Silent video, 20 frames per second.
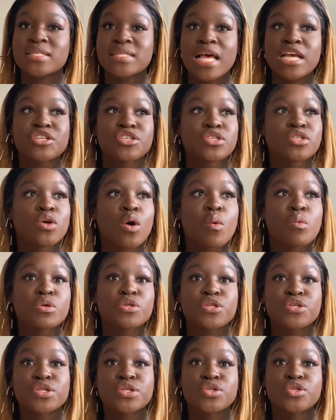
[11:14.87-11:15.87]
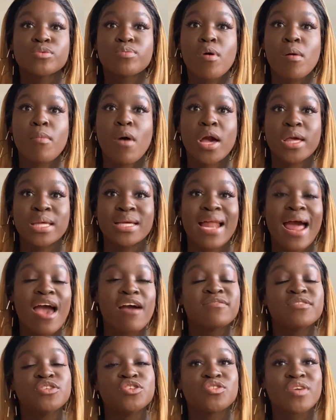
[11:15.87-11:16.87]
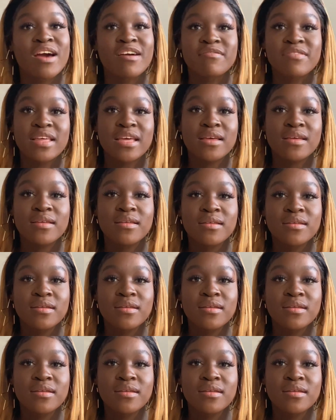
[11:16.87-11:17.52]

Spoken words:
Like just going to the supermarket, I have to drive there.